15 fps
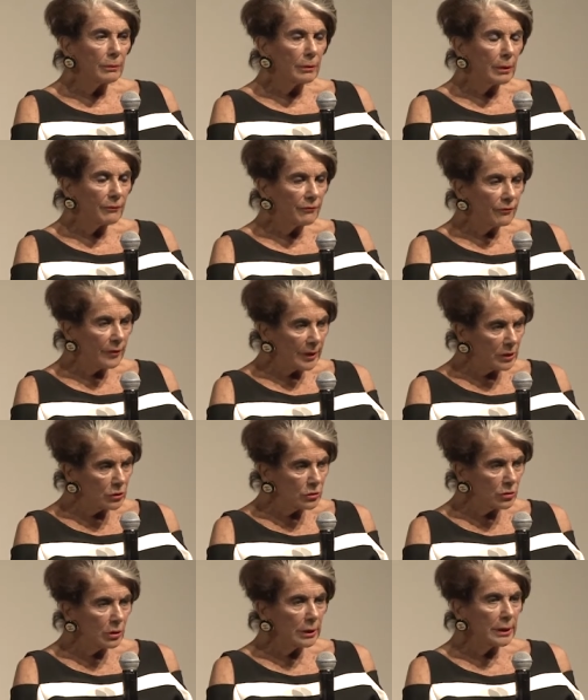
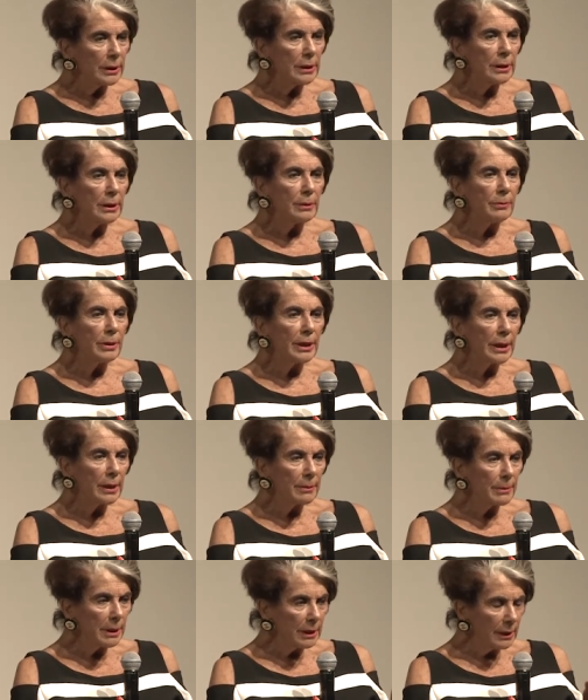Eventually he
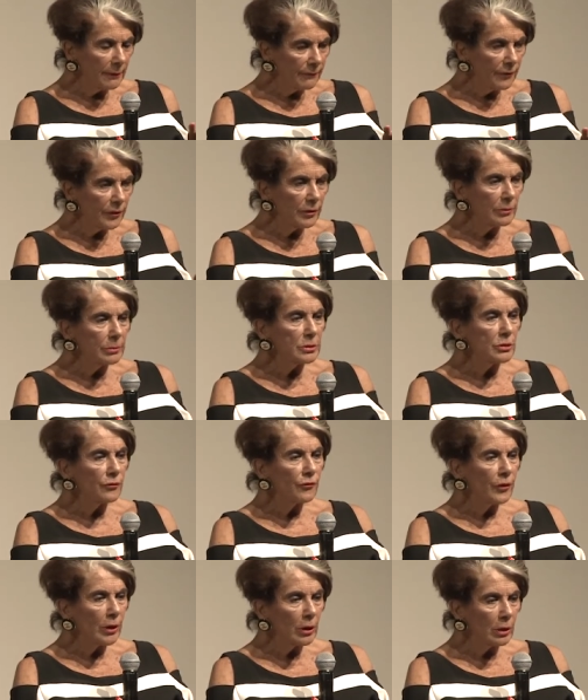began making films
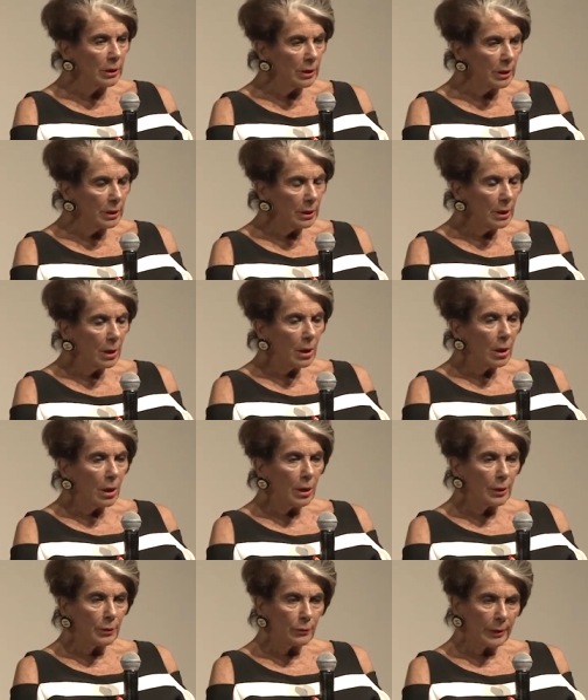fairly
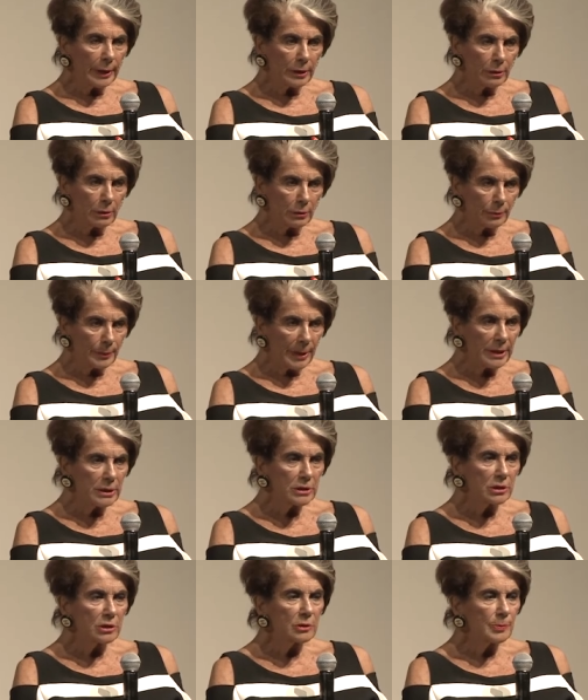on a regular
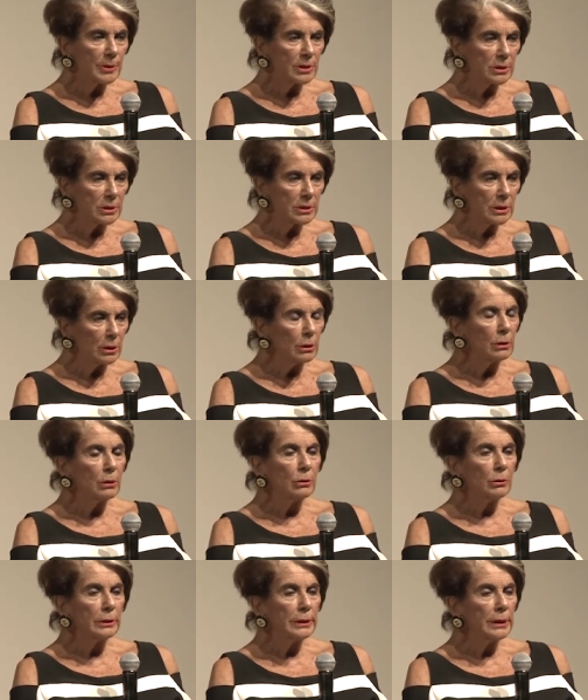basis, but still
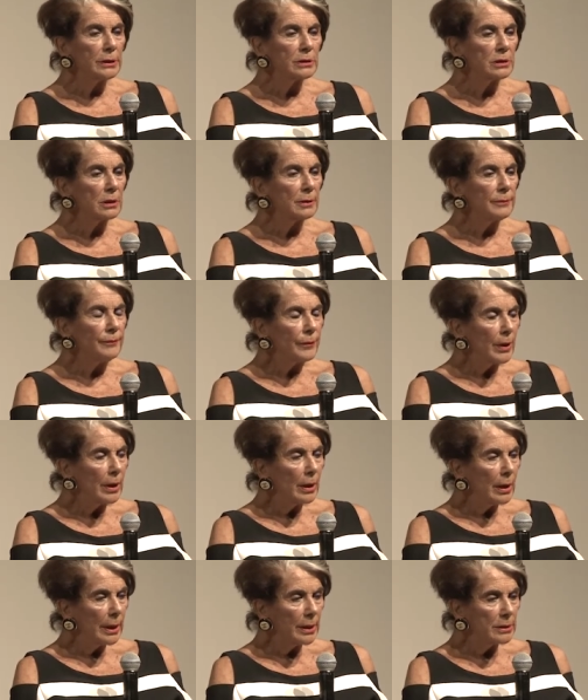only as a
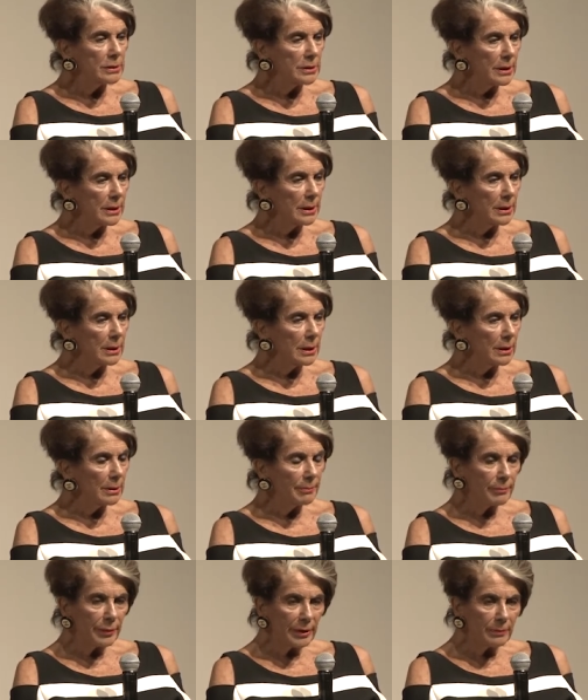
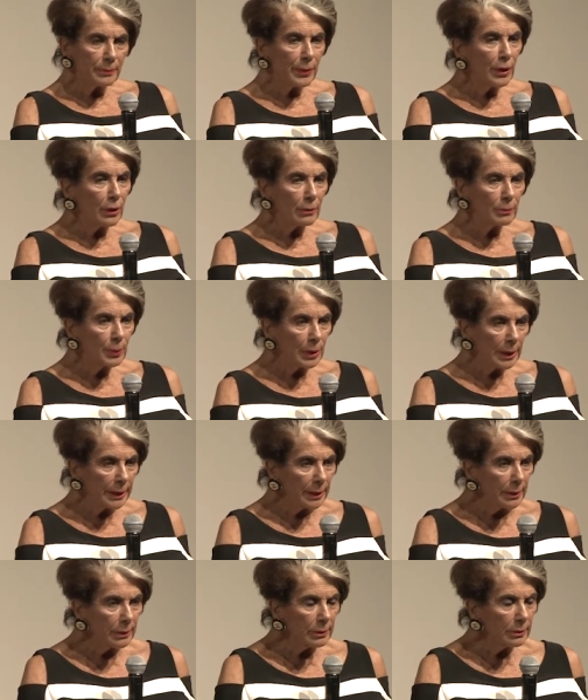bit part
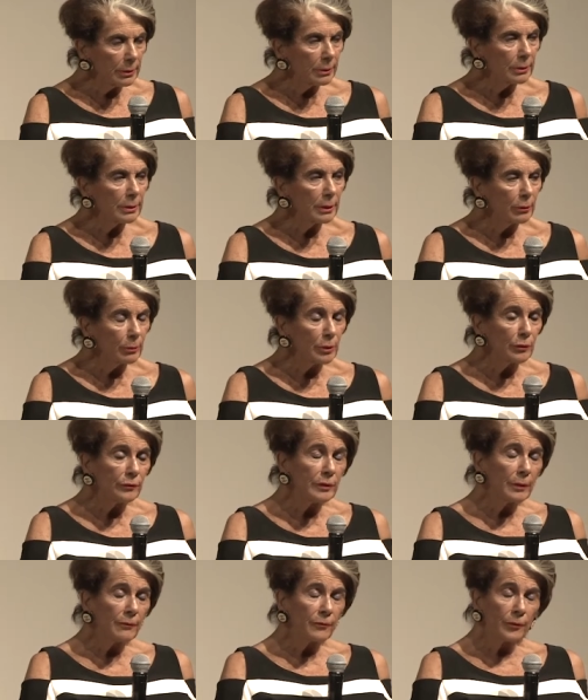player. He moved
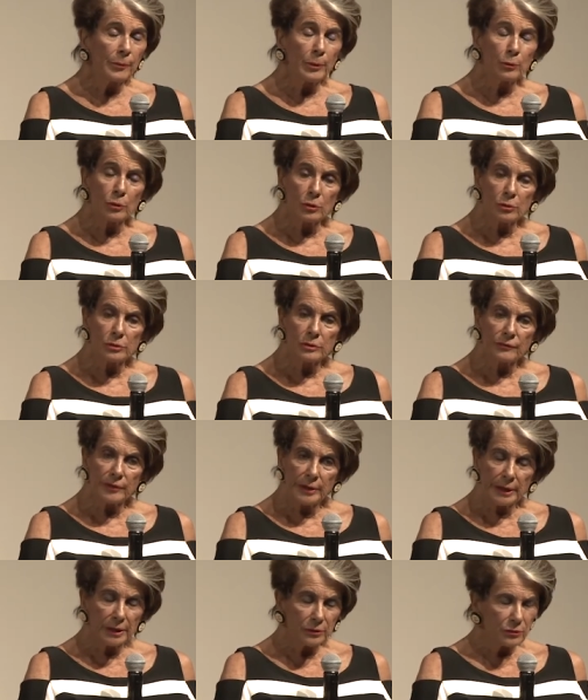up from the roles of
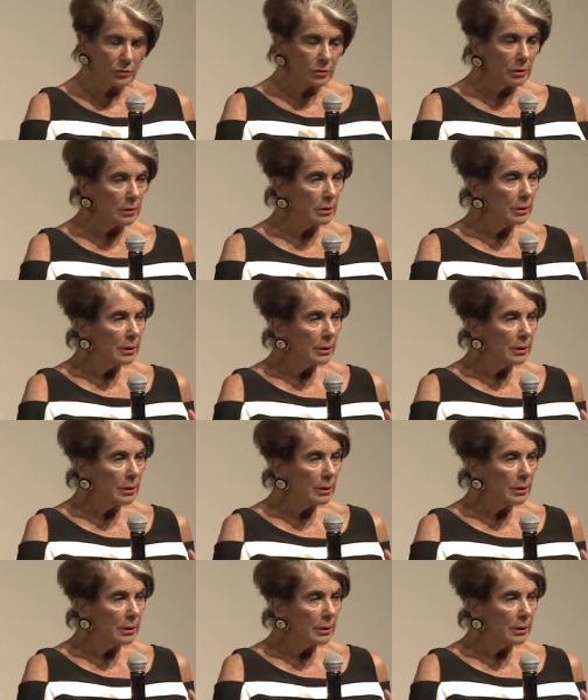an extra.